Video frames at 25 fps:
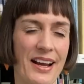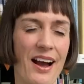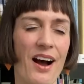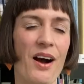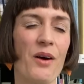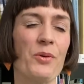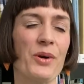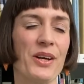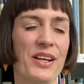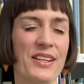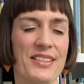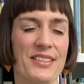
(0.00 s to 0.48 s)

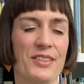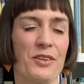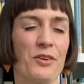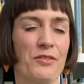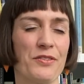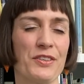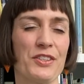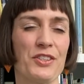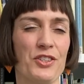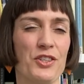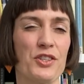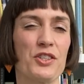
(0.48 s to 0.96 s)
artwork itself
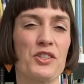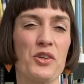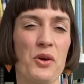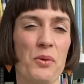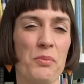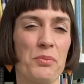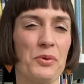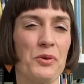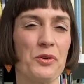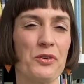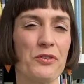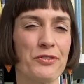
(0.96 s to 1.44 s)
is just so
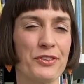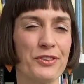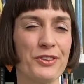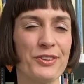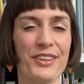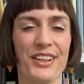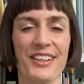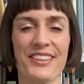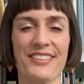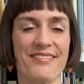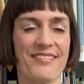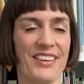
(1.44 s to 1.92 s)
beautiful.
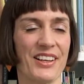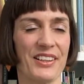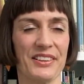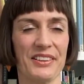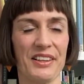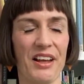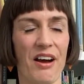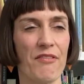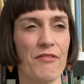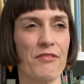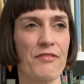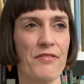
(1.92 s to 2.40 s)
I
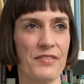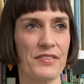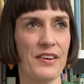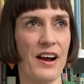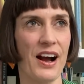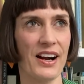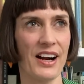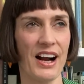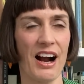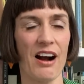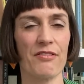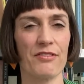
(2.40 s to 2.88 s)
love
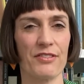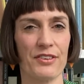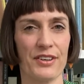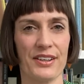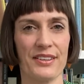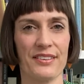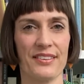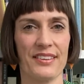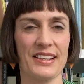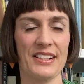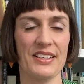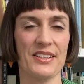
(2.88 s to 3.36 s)
uncovering
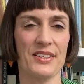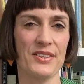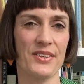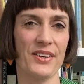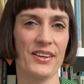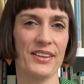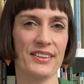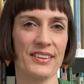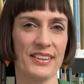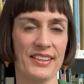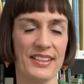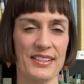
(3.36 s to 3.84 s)
things
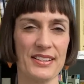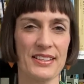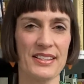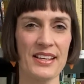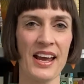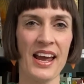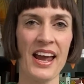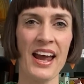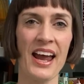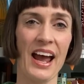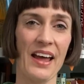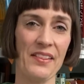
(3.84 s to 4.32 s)
like this.
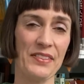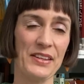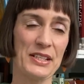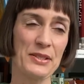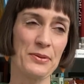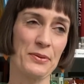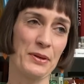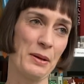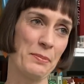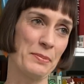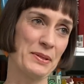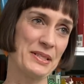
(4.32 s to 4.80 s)
And this
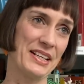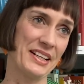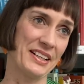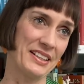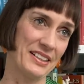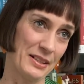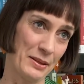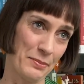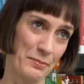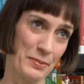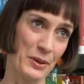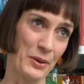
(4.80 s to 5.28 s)
one in
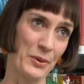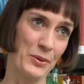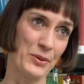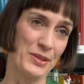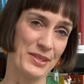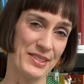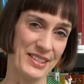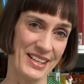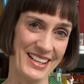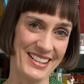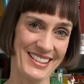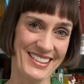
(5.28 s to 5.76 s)
particular
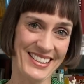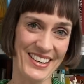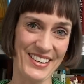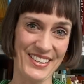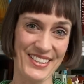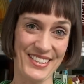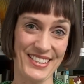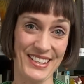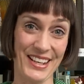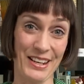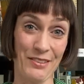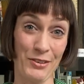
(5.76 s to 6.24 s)
because it
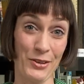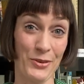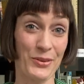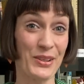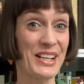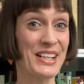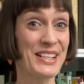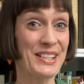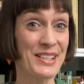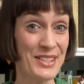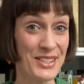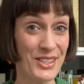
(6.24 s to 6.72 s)
does give you an
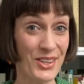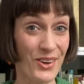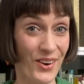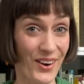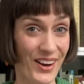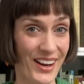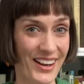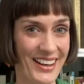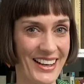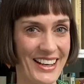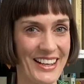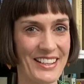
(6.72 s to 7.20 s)

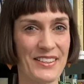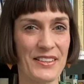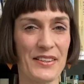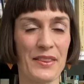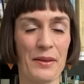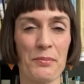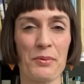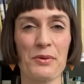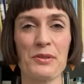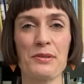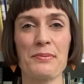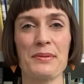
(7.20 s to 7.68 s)
insight into the
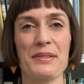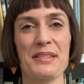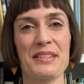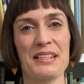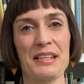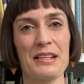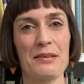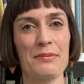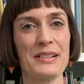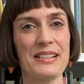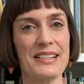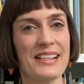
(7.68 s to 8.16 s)
Brisbane
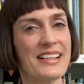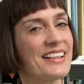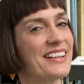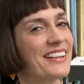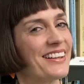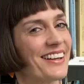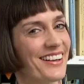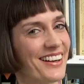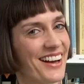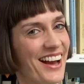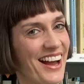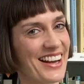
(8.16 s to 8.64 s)
CBD
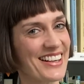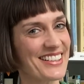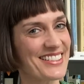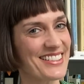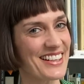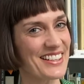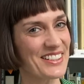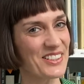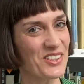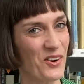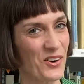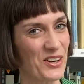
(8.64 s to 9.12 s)
in
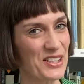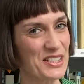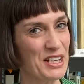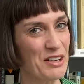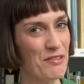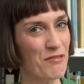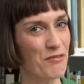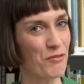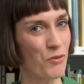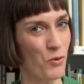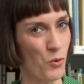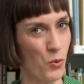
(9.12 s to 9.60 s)

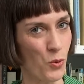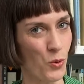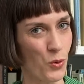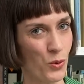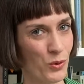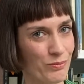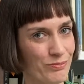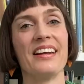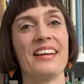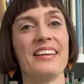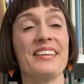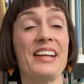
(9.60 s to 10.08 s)
1894.
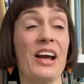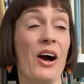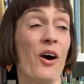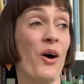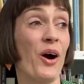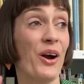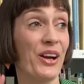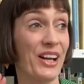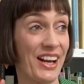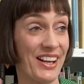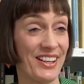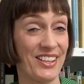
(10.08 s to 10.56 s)
Now,
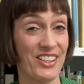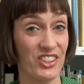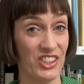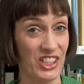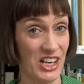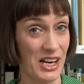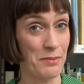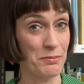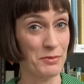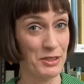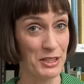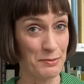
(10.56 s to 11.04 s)
okay,
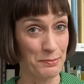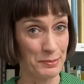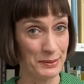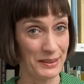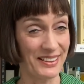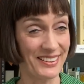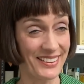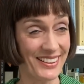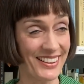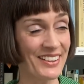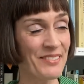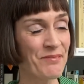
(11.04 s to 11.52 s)
shameless
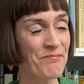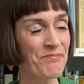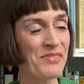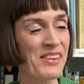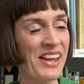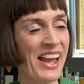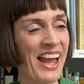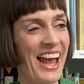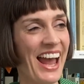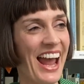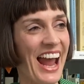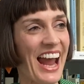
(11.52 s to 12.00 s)
plug.
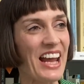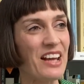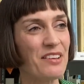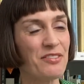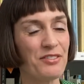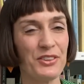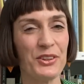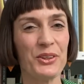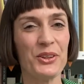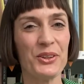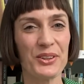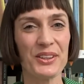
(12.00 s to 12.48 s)
If
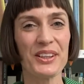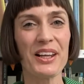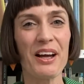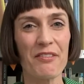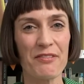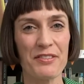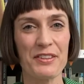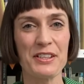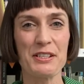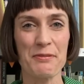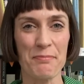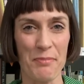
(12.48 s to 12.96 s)
you love this